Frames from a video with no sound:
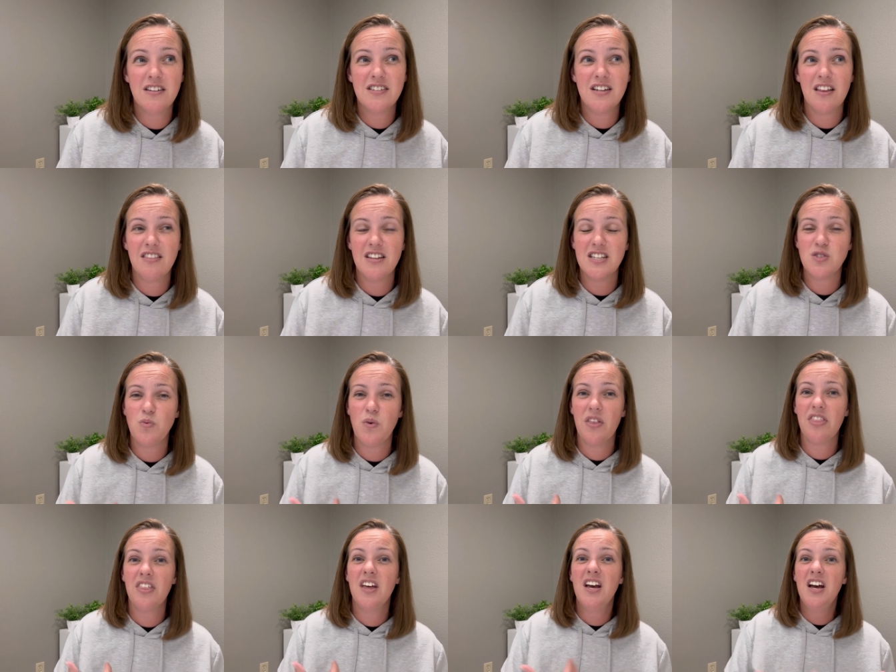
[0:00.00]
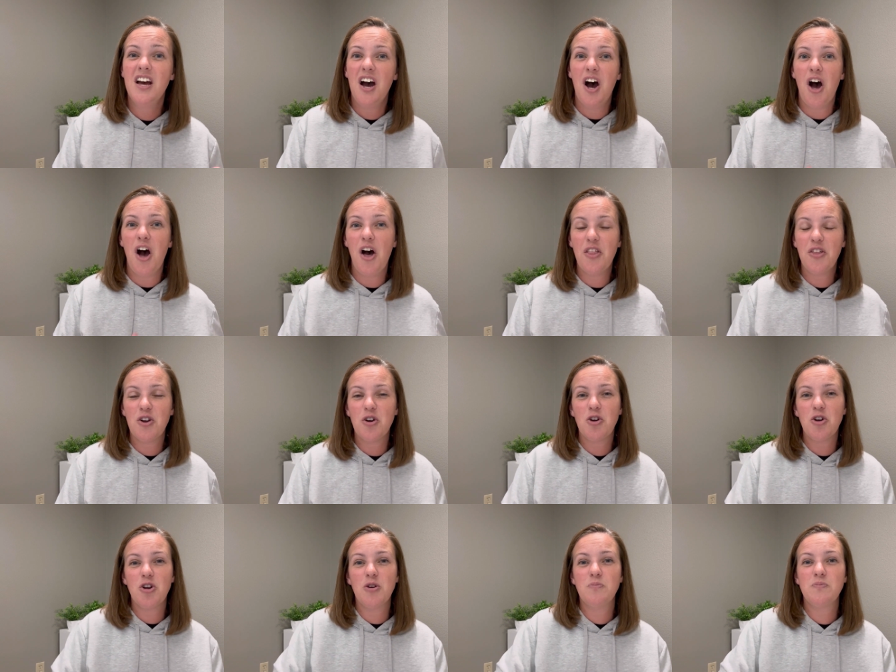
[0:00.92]
done this with other
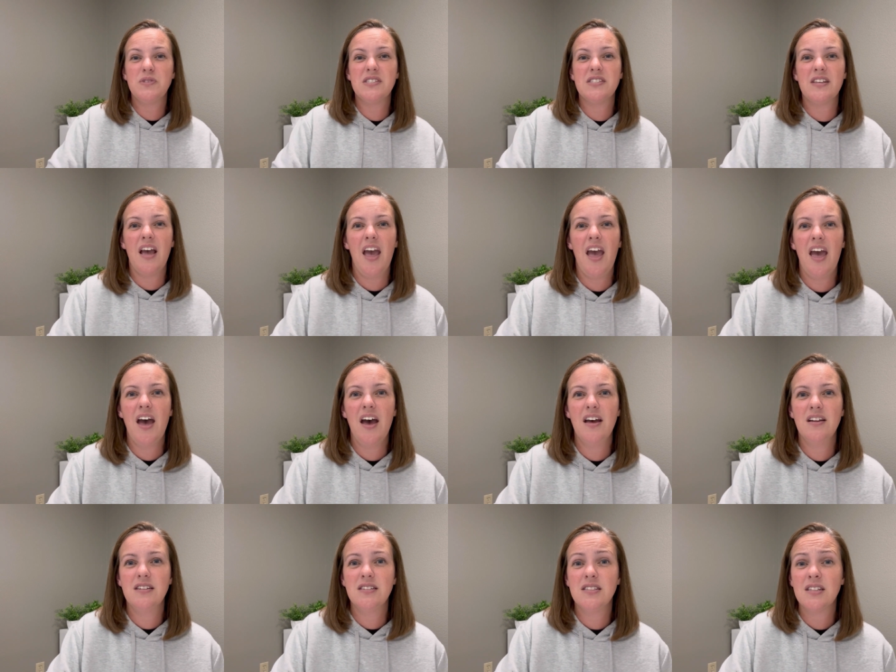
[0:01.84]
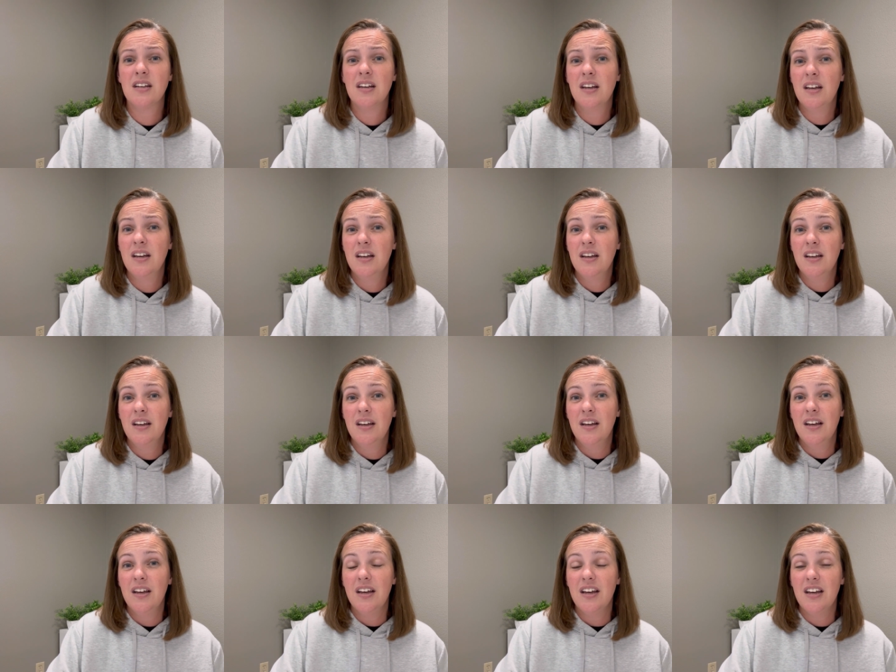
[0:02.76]
groups, and
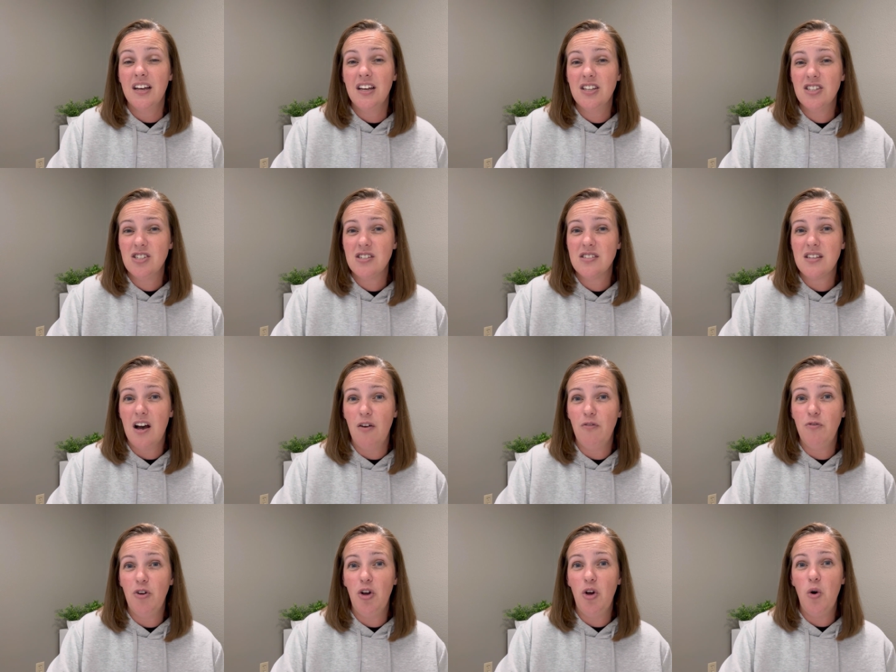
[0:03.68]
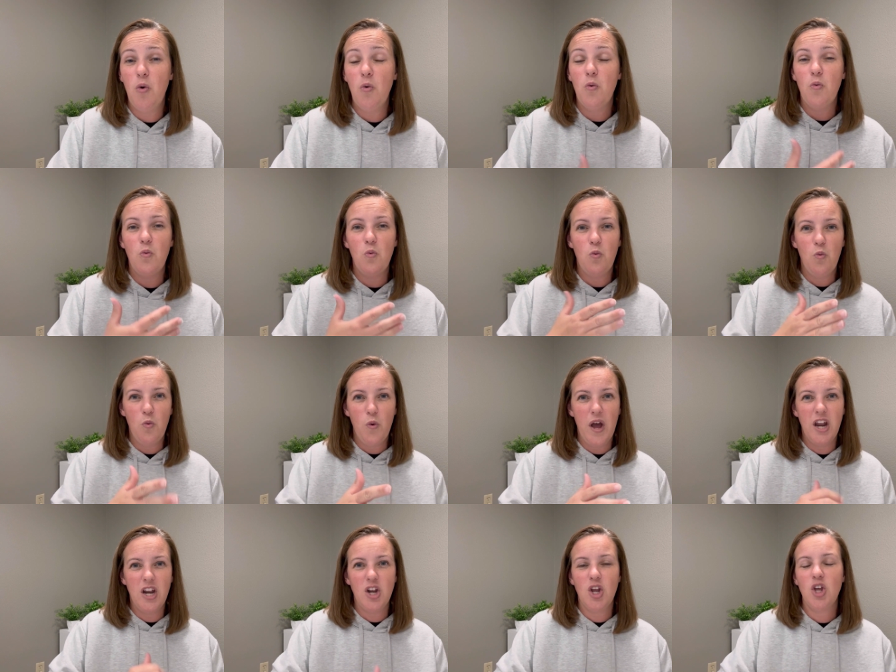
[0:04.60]
it's just helpful
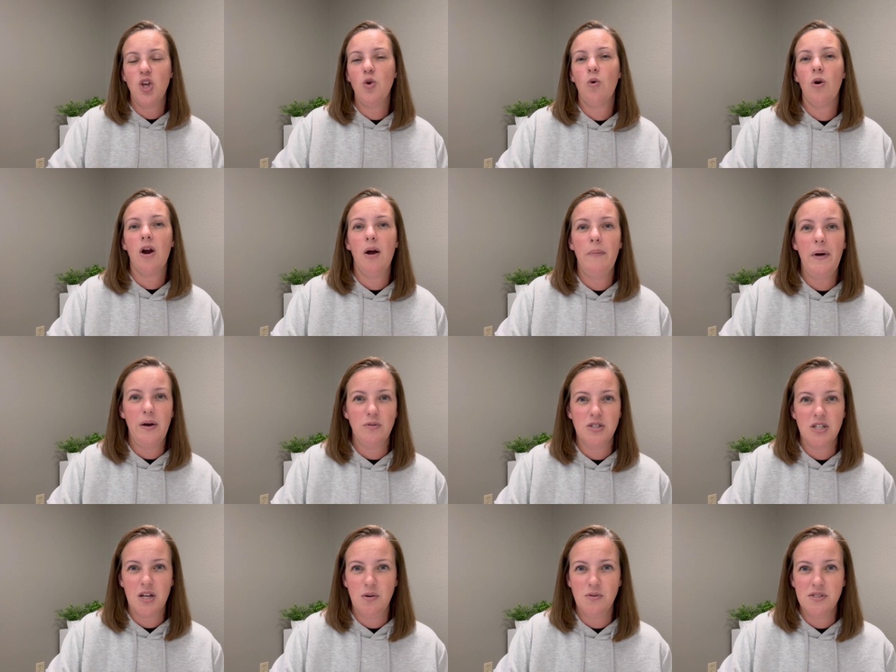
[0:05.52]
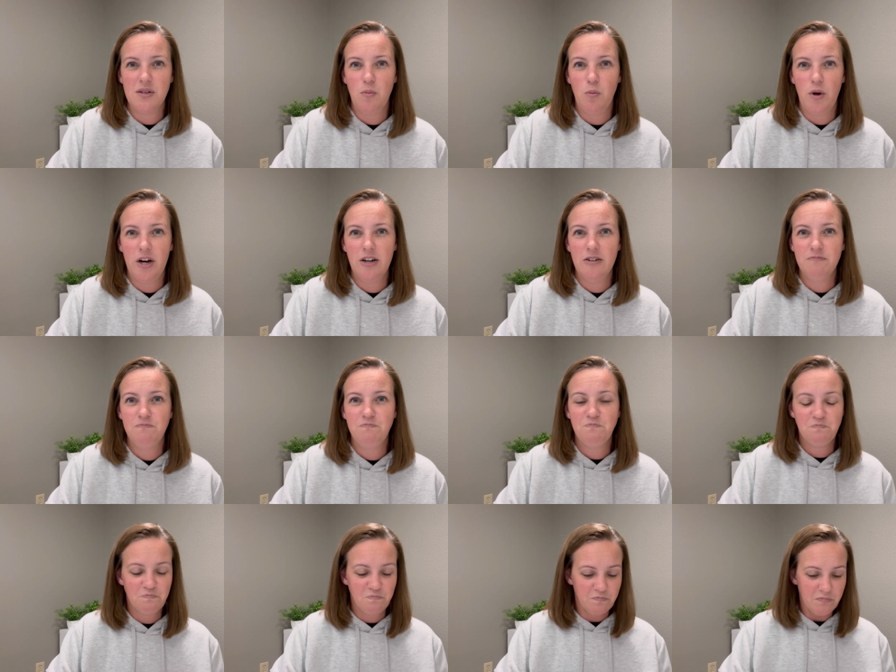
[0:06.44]
when you are about to go somewhere
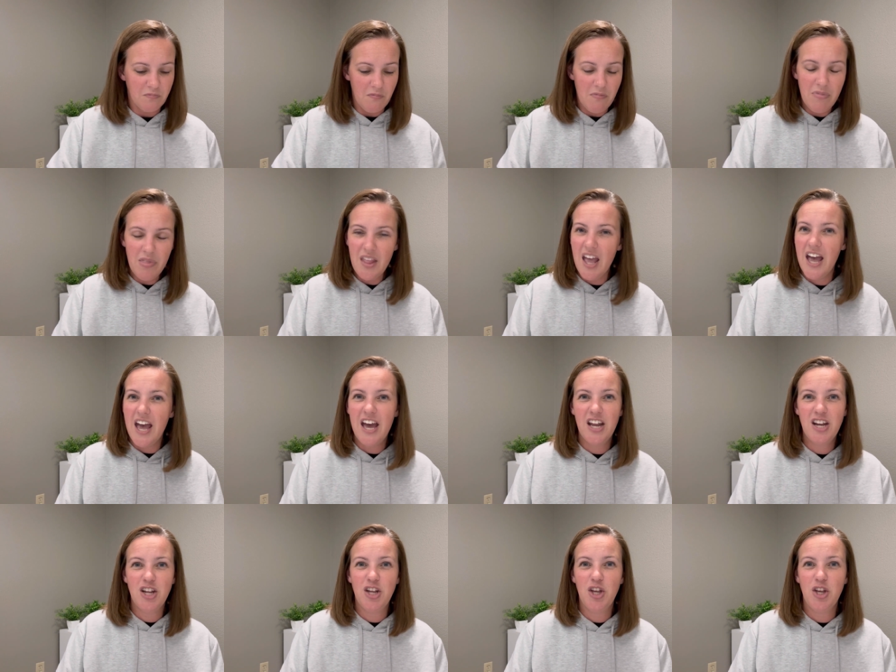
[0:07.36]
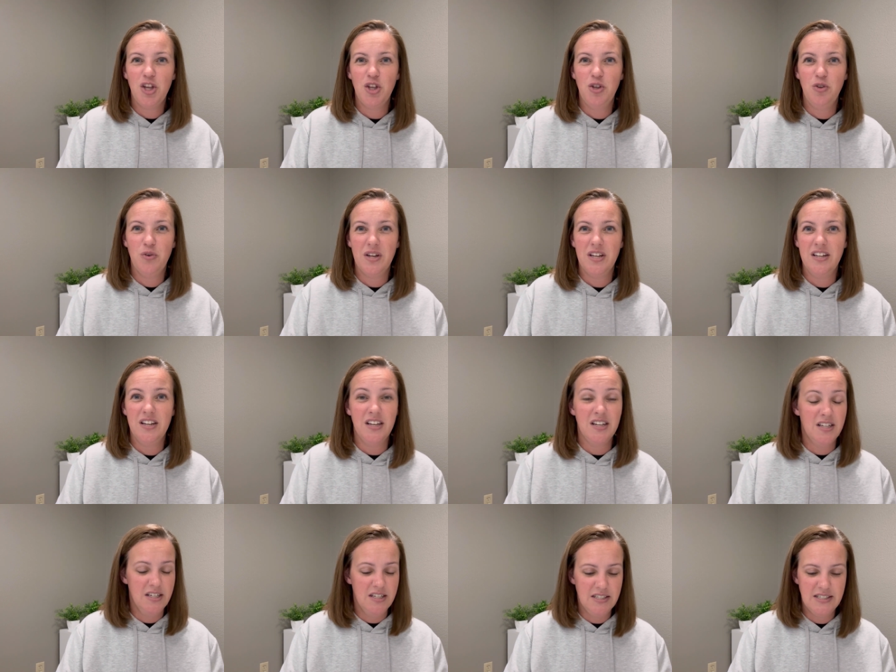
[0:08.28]
and you can
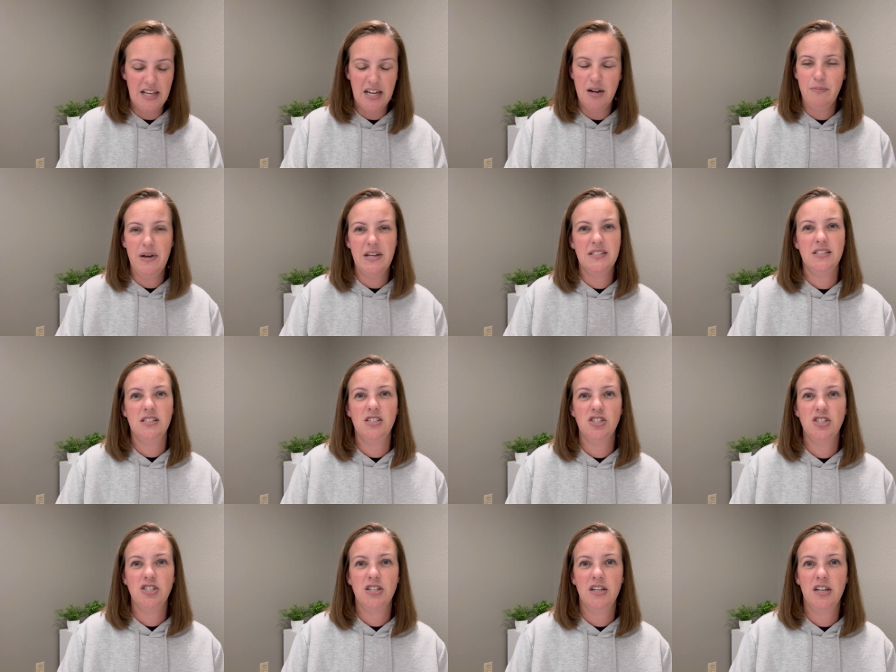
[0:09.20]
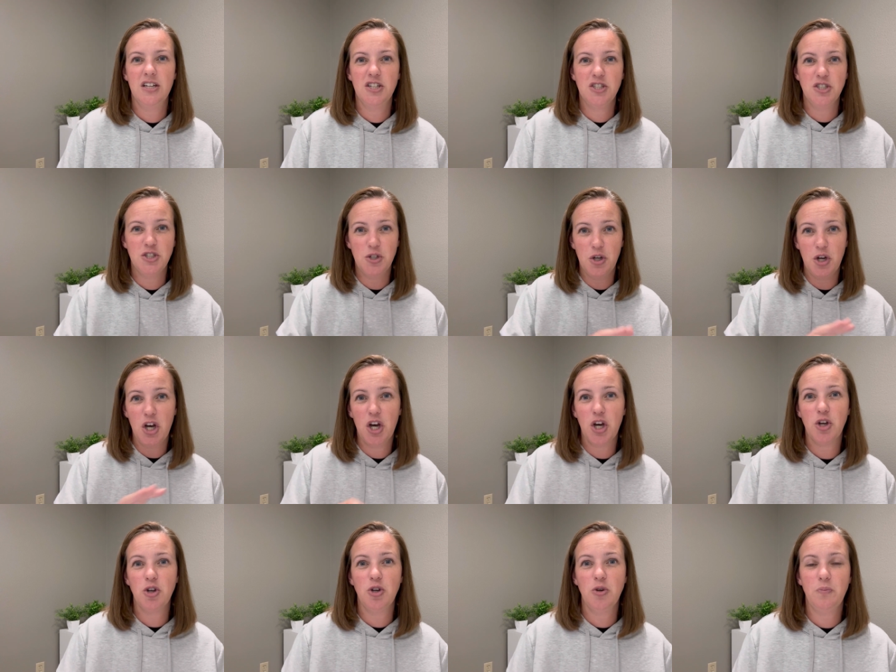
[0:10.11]
send a message to a
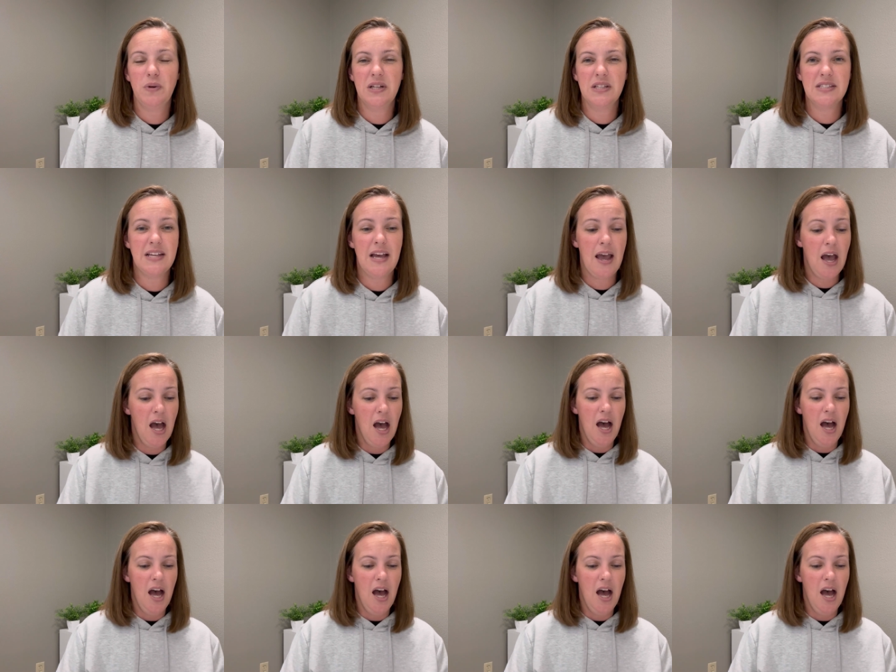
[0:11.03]
group and say,